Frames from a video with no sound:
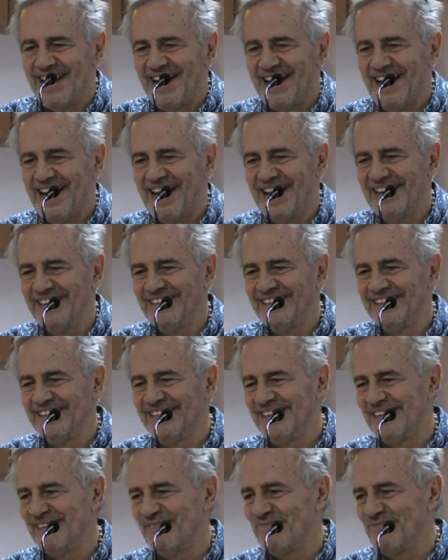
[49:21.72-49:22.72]
and,
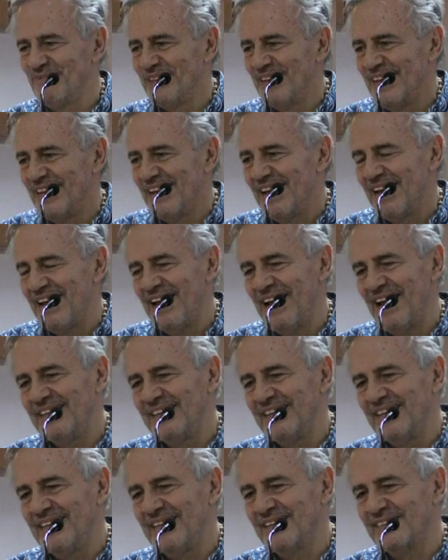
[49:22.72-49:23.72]
um,
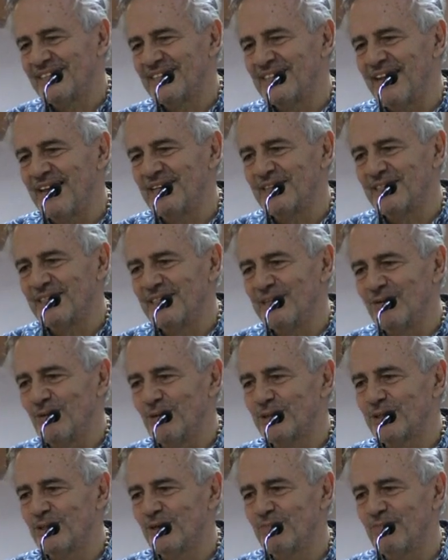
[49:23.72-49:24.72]
and in a sense, he
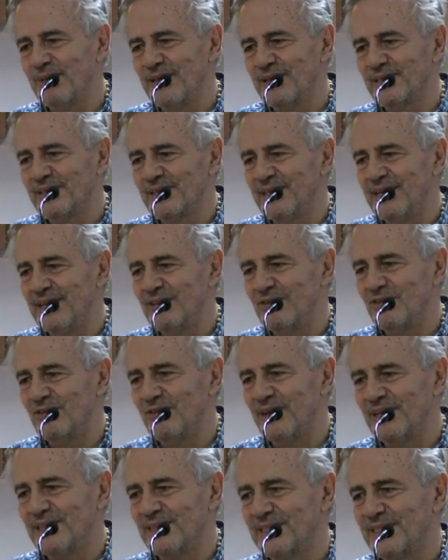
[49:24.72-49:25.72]
also makes an
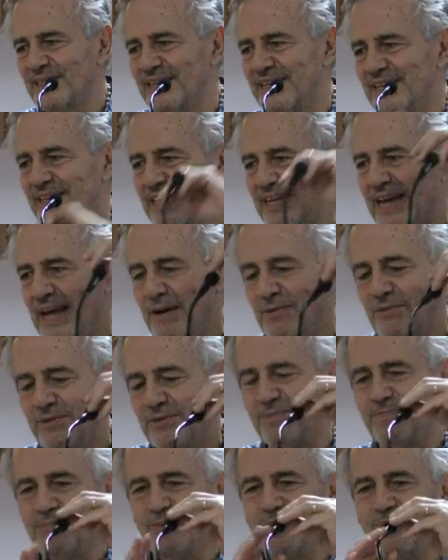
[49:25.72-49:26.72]
interesting
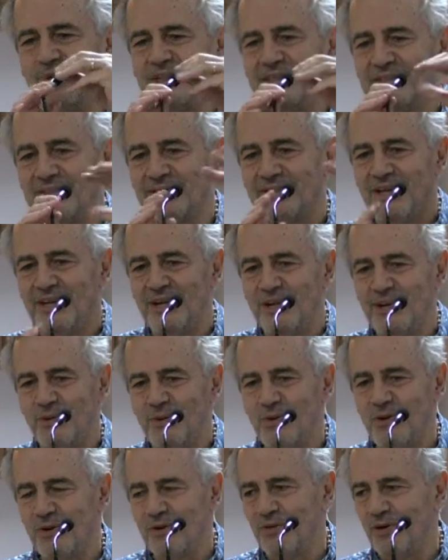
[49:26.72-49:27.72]
counterpoint,
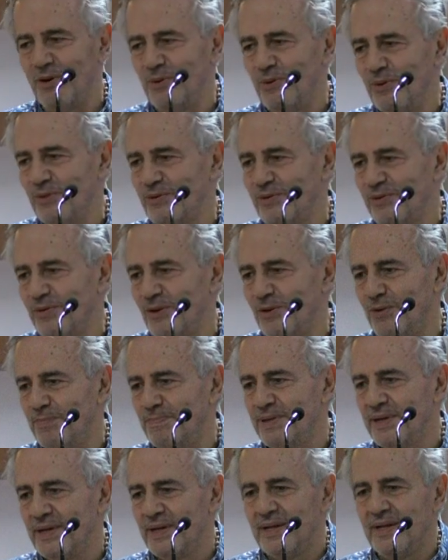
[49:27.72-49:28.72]
or chronotope,
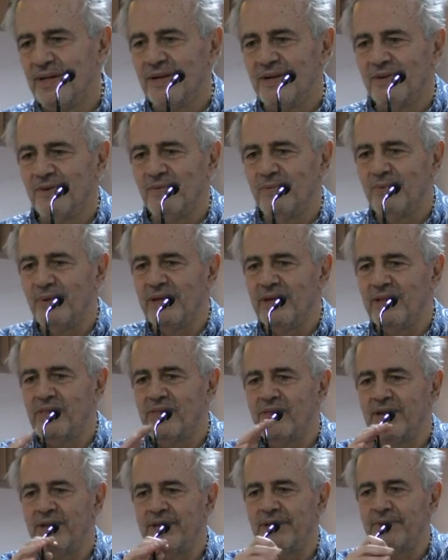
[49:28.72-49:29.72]

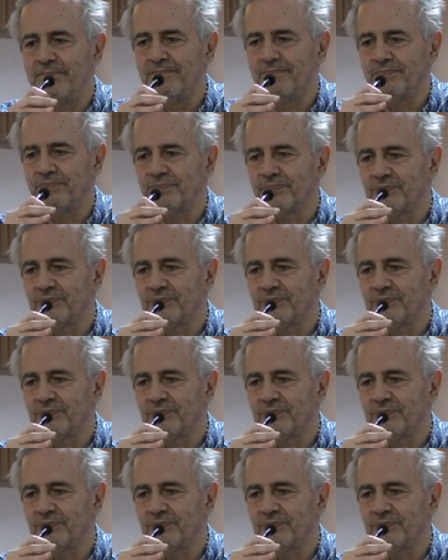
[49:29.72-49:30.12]
with um,